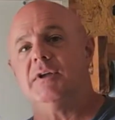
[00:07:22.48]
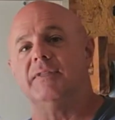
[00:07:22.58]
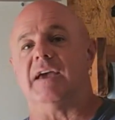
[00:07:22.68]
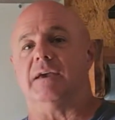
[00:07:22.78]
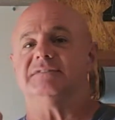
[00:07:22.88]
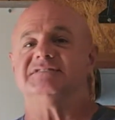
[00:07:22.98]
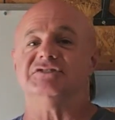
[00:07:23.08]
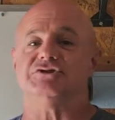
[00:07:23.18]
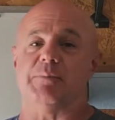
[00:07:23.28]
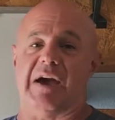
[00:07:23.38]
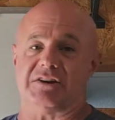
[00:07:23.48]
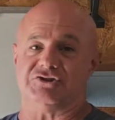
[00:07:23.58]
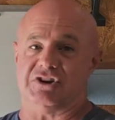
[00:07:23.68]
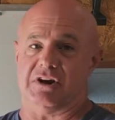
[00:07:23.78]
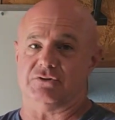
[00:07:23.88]
they sent you back a
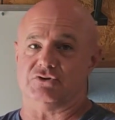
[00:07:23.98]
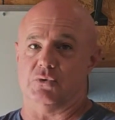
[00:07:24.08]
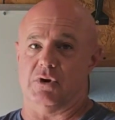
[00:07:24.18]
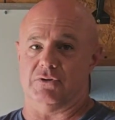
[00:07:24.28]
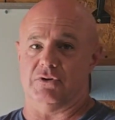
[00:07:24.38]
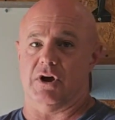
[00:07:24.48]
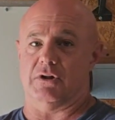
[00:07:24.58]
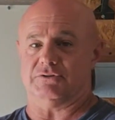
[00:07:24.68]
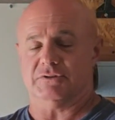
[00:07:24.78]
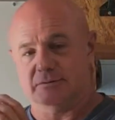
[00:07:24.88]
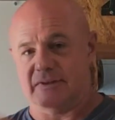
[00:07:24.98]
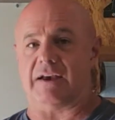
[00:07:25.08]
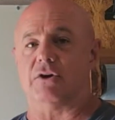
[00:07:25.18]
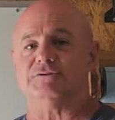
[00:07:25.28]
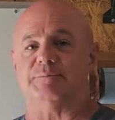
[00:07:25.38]
check of $200. That
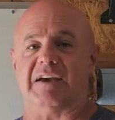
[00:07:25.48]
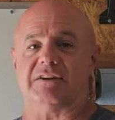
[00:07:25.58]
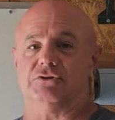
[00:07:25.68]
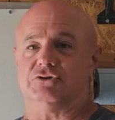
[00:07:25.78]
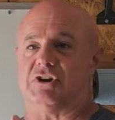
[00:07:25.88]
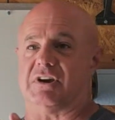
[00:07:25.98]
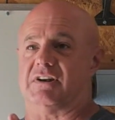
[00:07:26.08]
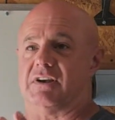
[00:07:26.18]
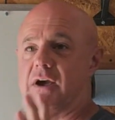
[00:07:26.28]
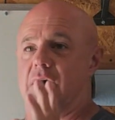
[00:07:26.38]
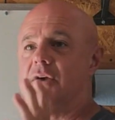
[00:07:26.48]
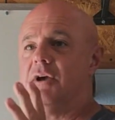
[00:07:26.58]
goes back in your checking account.